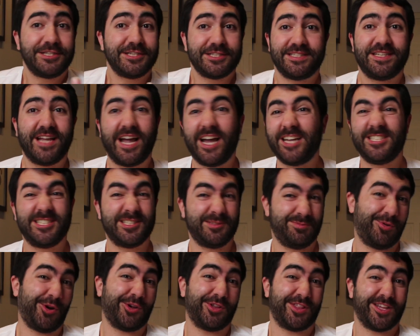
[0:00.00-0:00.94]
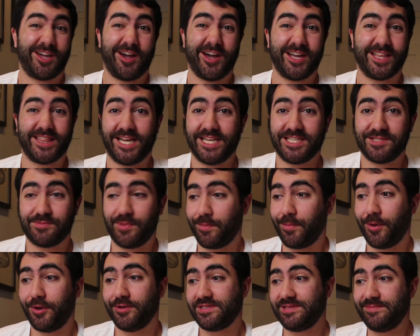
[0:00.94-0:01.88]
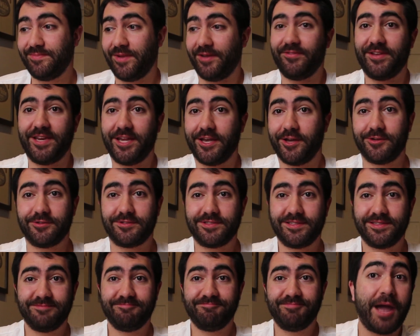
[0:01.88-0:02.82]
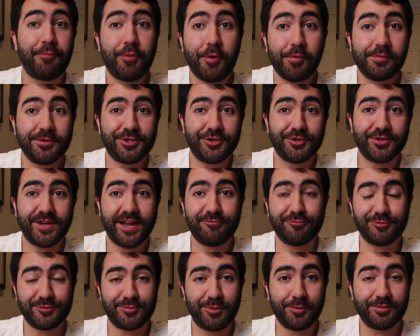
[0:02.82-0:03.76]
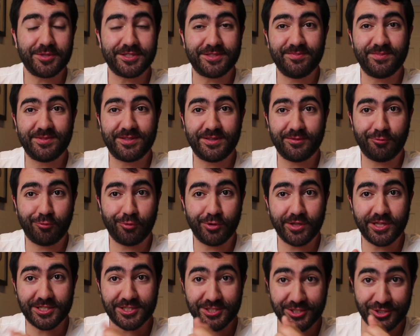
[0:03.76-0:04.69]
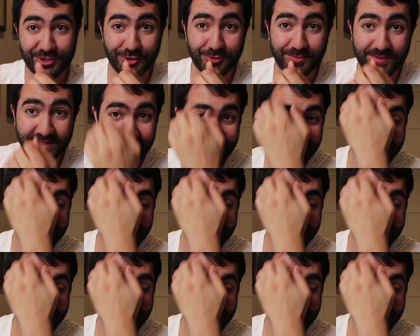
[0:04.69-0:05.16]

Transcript: I just broke the guidelines by posting my videos. I probably shouldn't have. It was probably a really stupid